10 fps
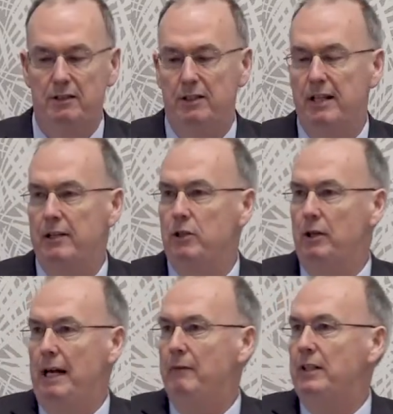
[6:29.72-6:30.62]
is that they're
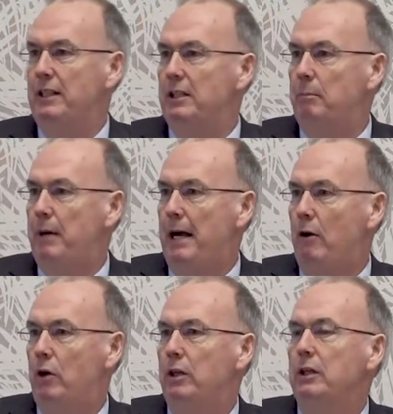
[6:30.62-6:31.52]
doing everything in their
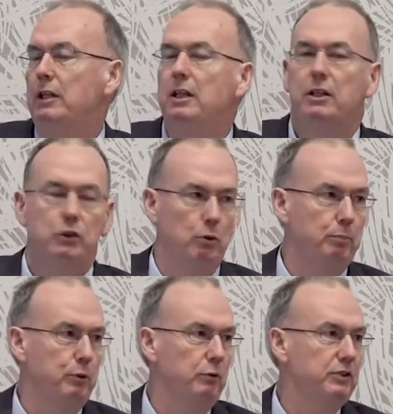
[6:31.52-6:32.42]
power to
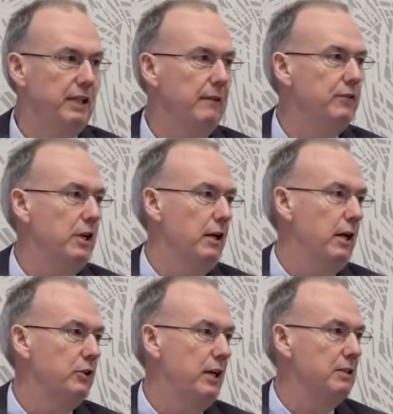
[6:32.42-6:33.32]
improve safety on
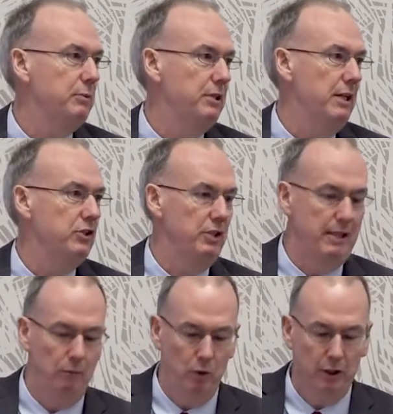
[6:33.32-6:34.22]
our transportation
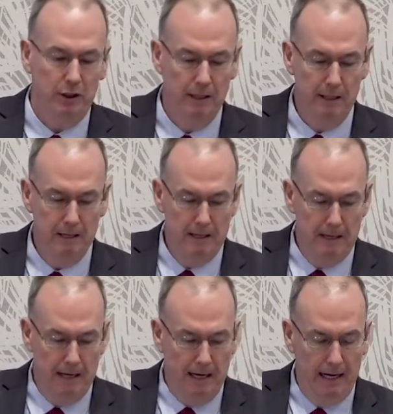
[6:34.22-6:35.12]
network.
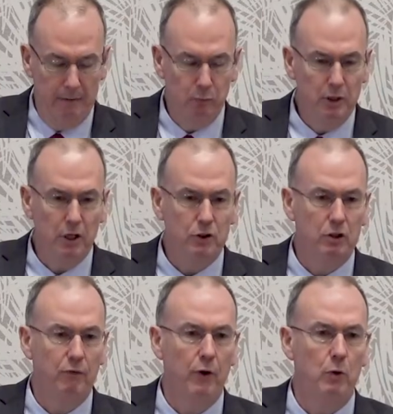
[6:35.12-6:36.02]
And we're not
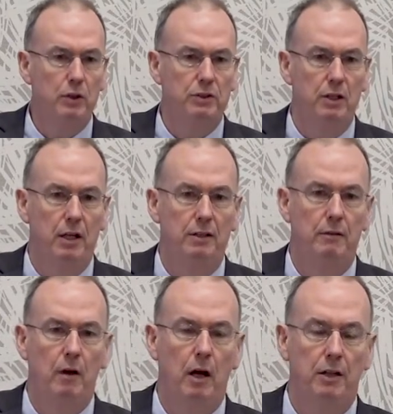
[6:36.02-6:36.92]
just focused
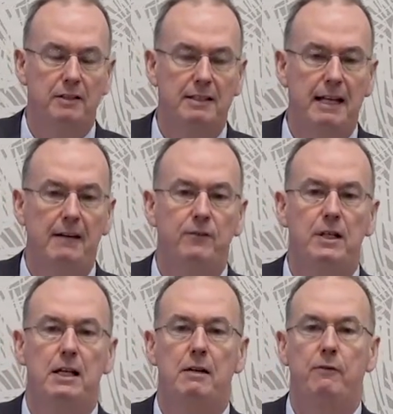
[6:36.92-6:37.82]
on
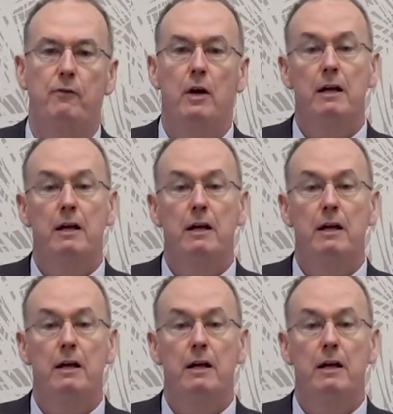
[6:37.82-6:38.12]
safety.